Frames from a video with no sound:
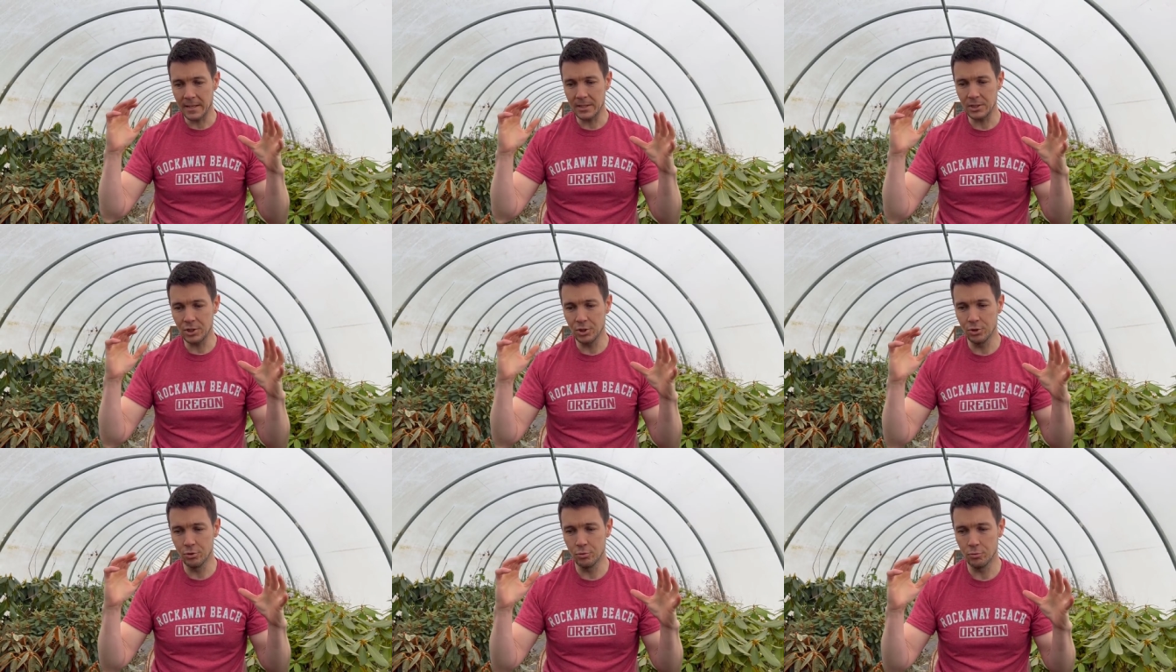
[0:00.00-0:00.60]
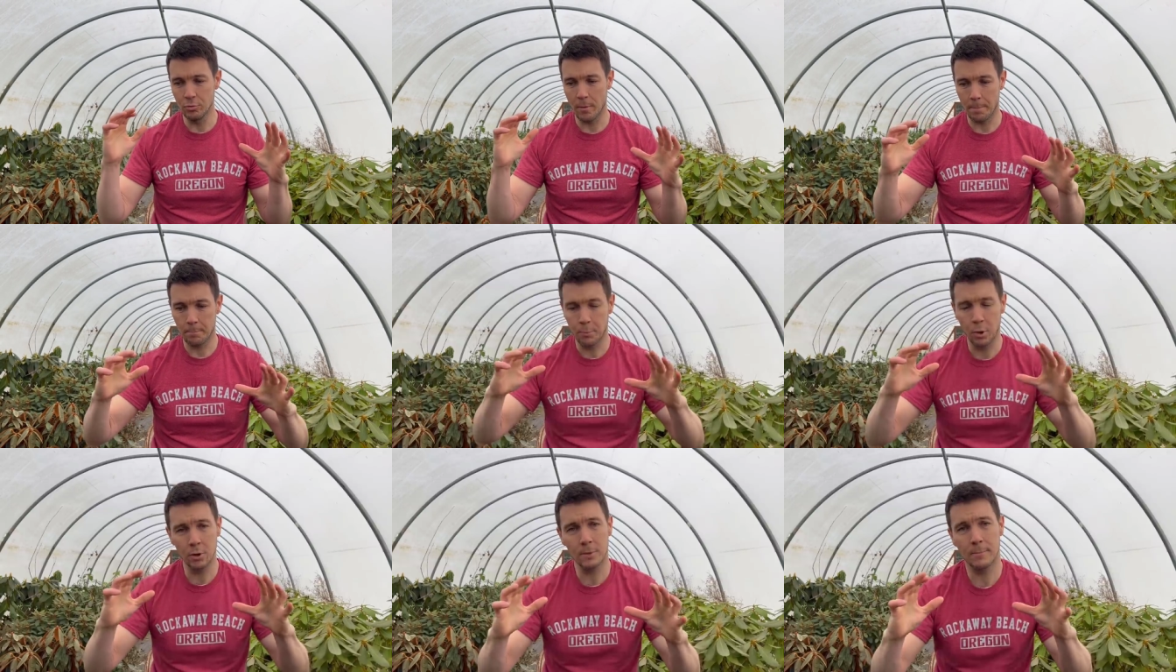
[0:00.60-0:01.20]
you
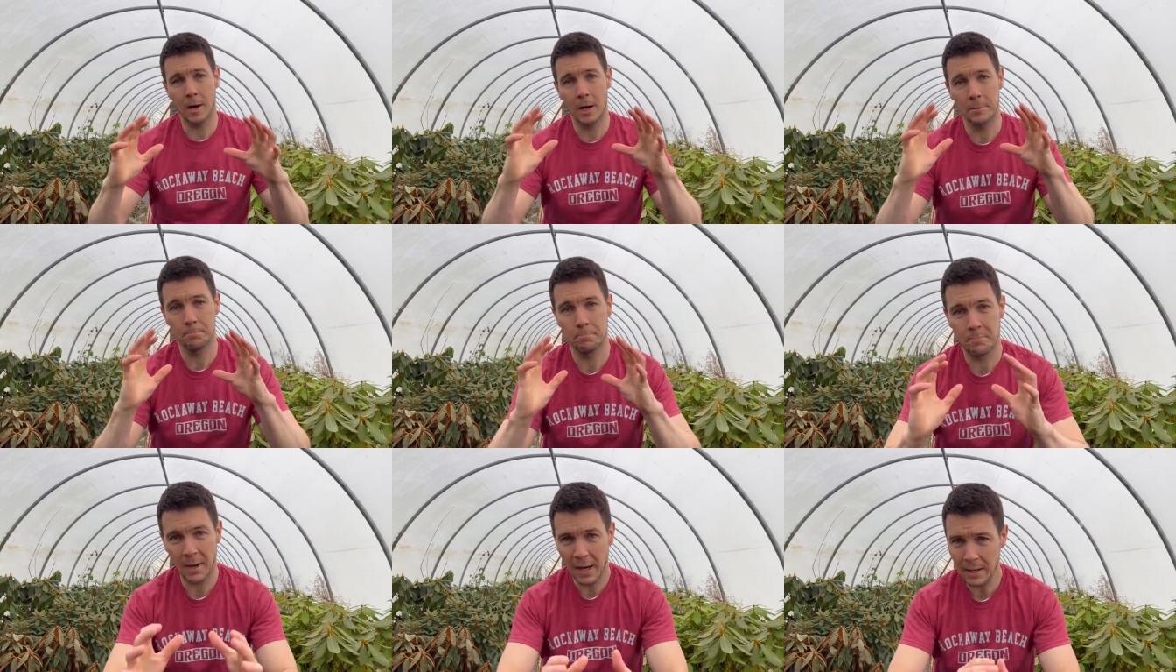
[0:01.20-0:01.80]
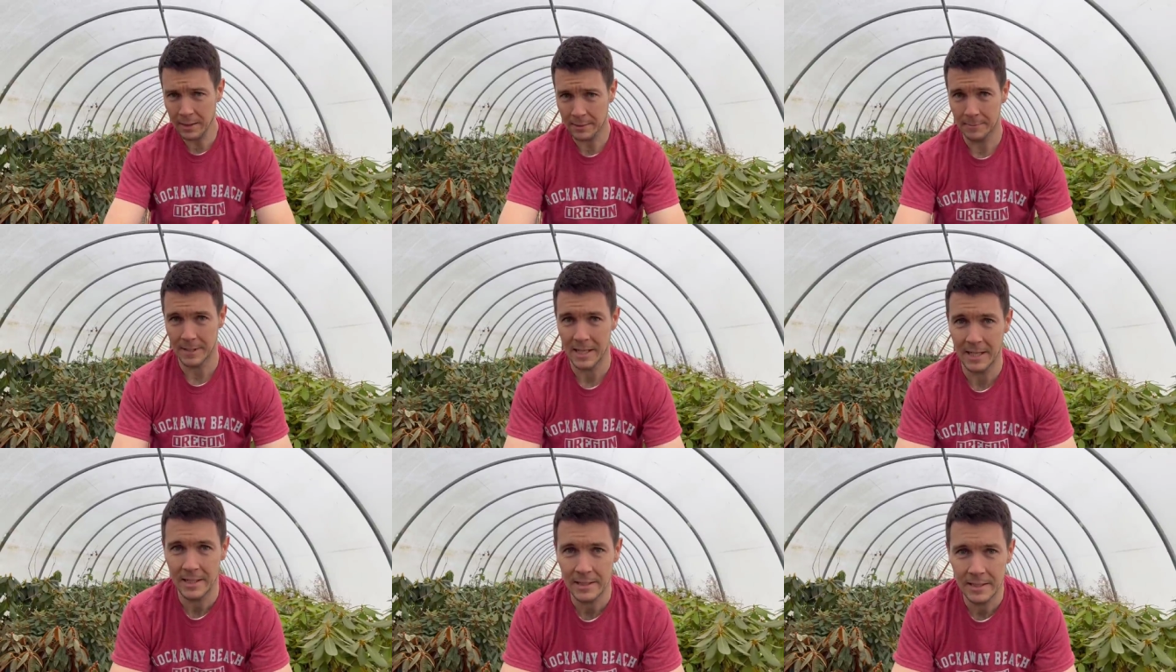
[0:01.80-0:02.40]
put them on bottom
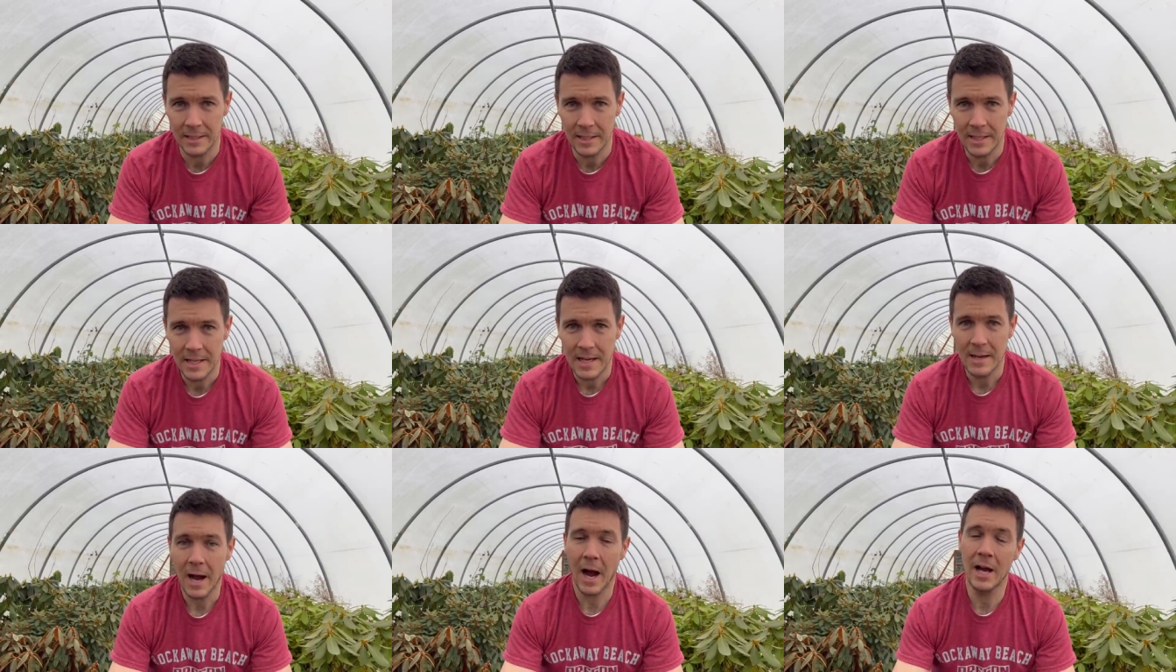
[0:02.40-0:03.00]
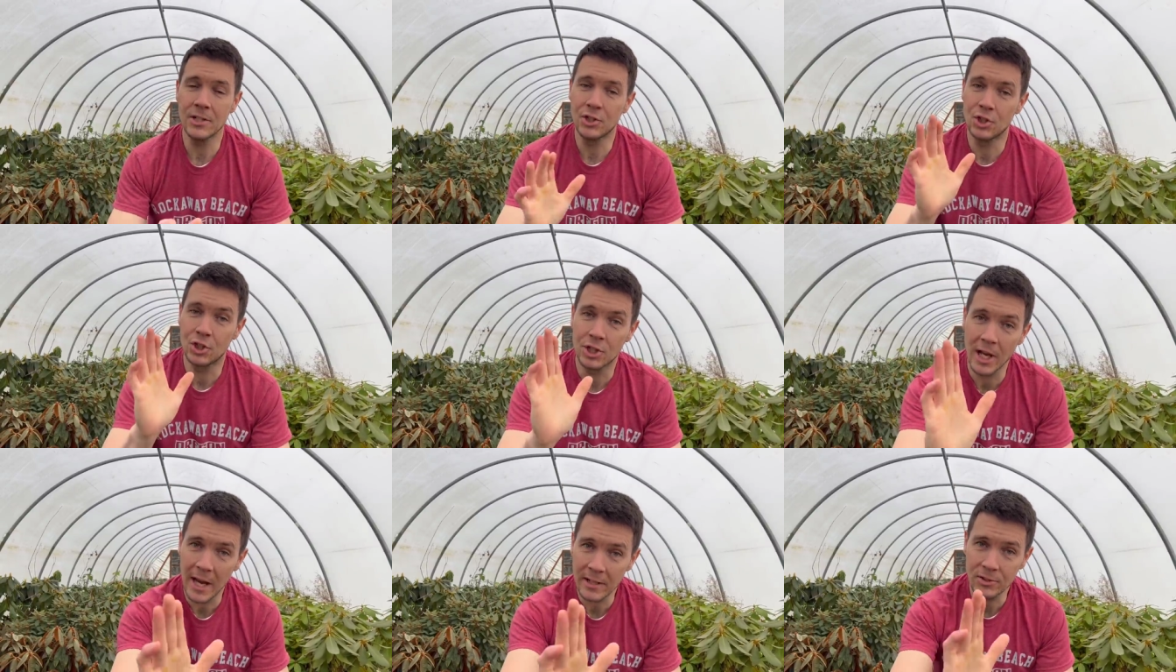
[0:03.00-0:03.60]
heat, a
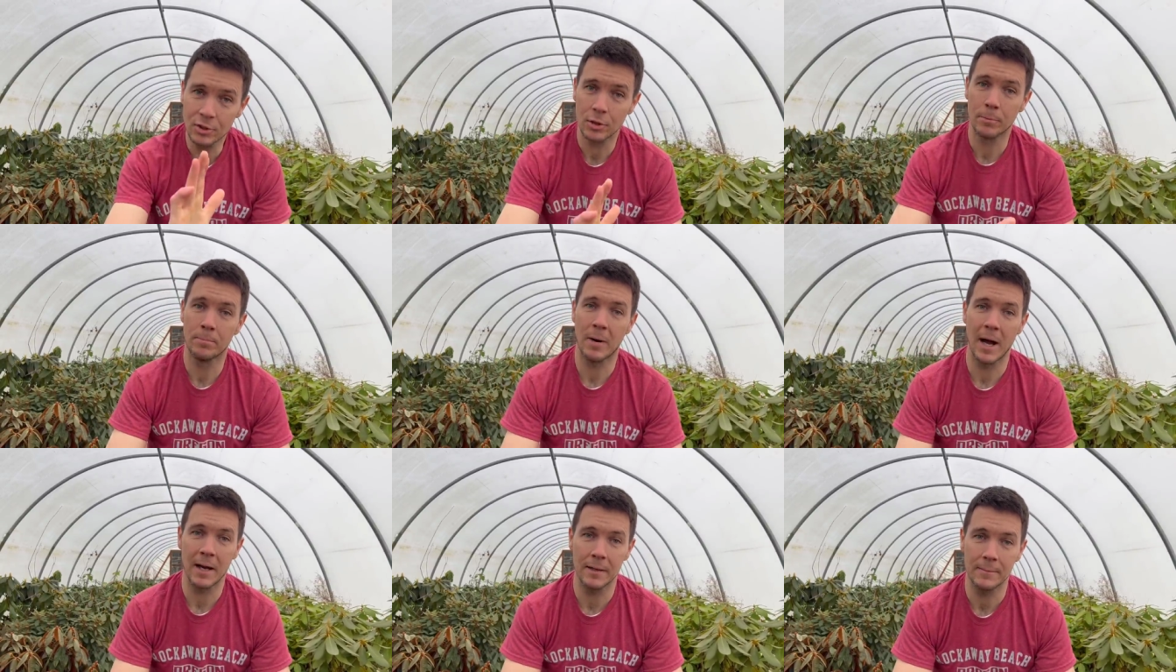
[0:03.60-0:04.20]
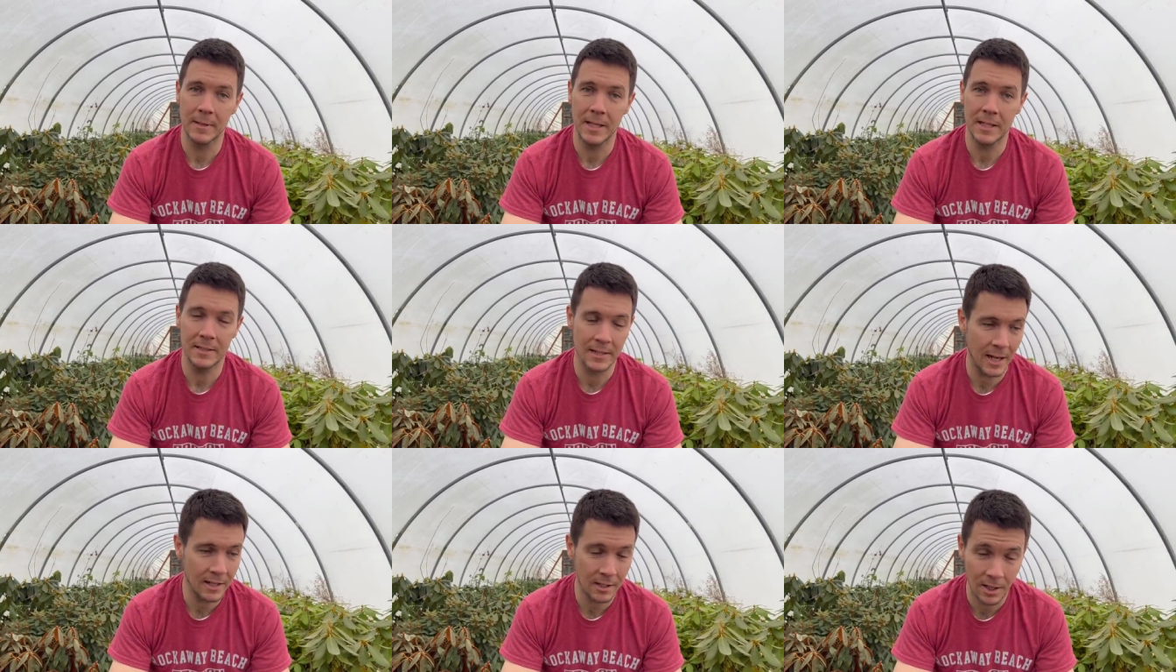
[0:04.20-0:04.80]
gentle bottom heat,
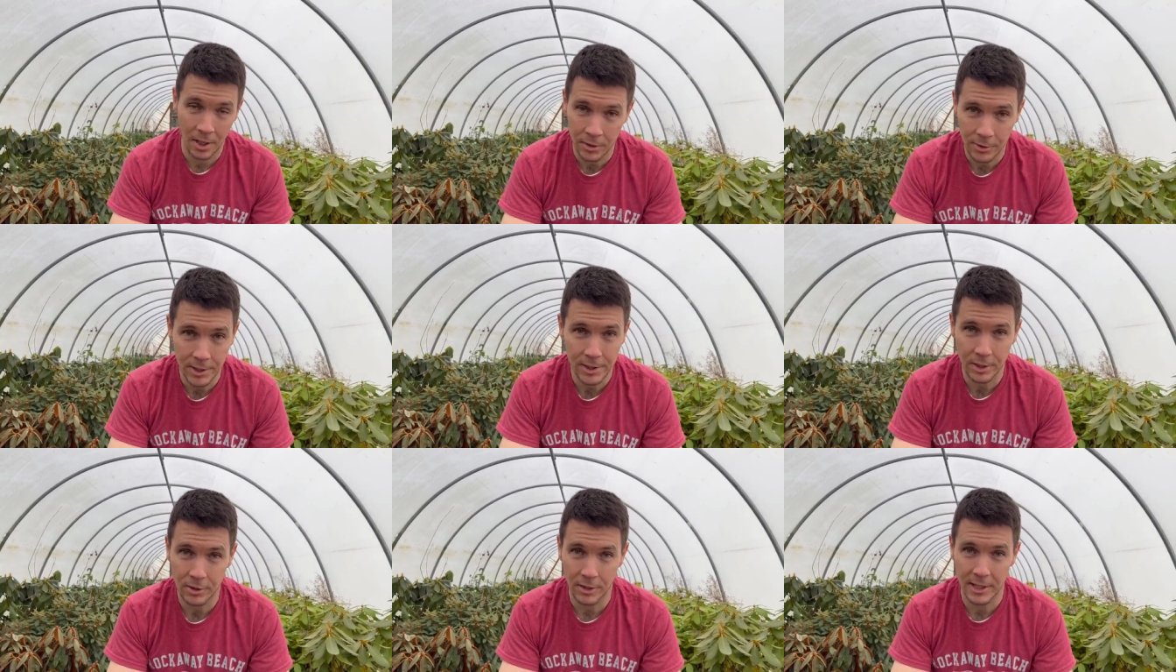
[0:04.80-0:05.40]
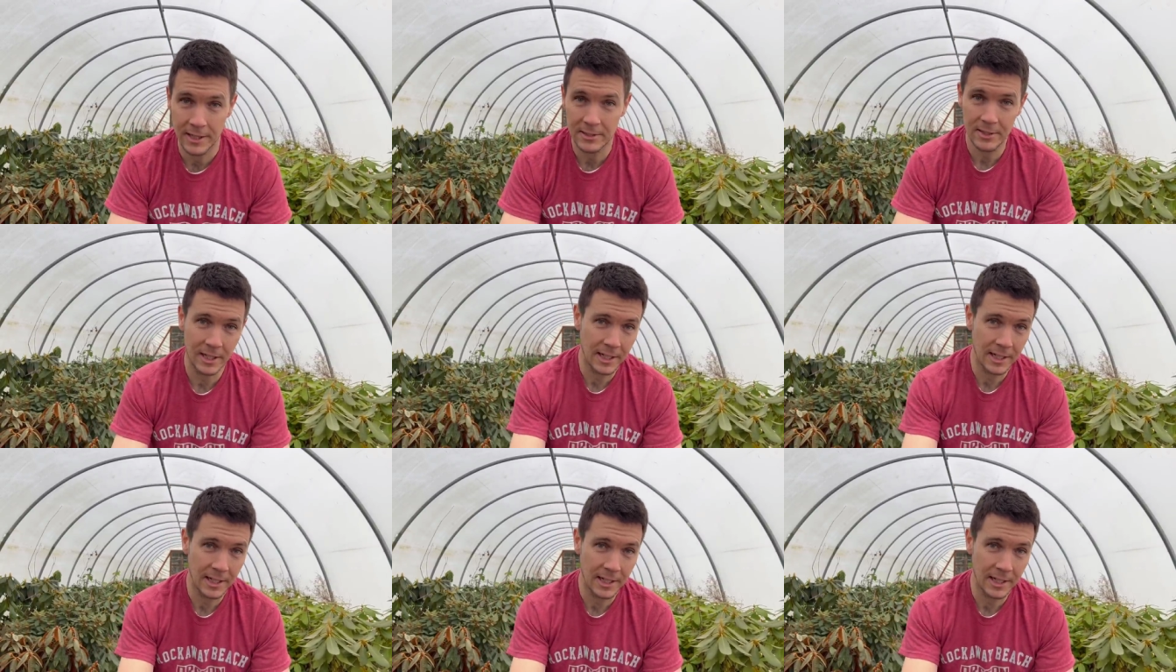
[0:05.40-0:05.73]
not one hundred degrees